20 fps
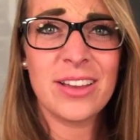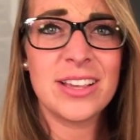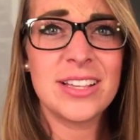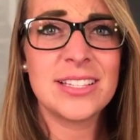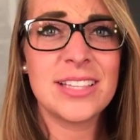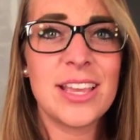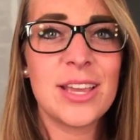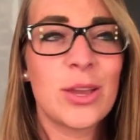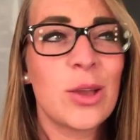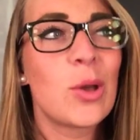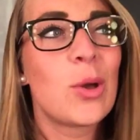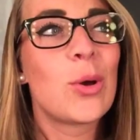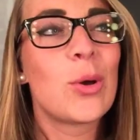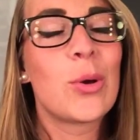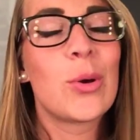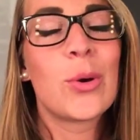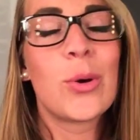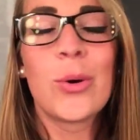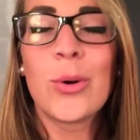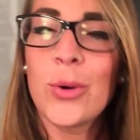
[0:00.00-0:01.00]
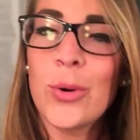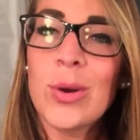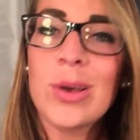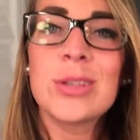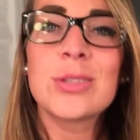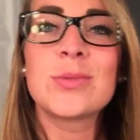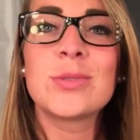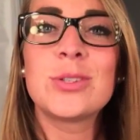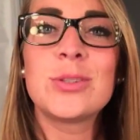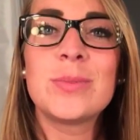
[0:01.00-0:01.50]
He's like, who
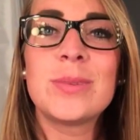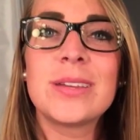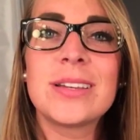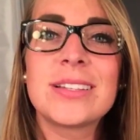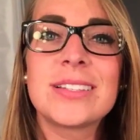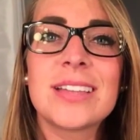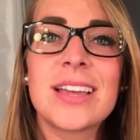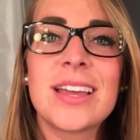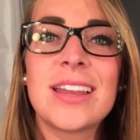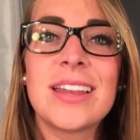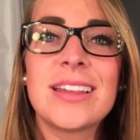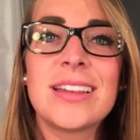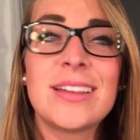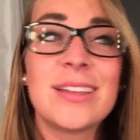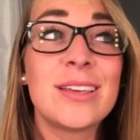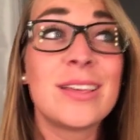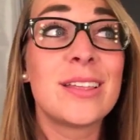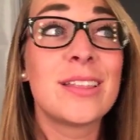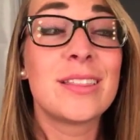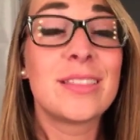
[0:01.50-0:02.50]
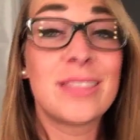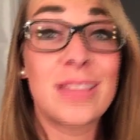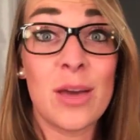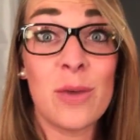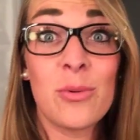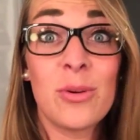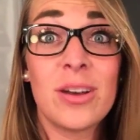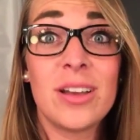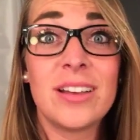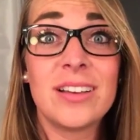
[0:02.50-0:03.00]
else would you be excited
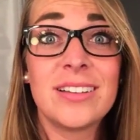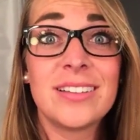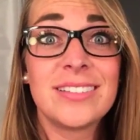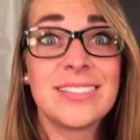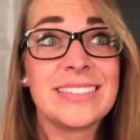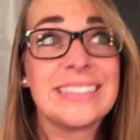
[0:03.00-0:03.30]
that won?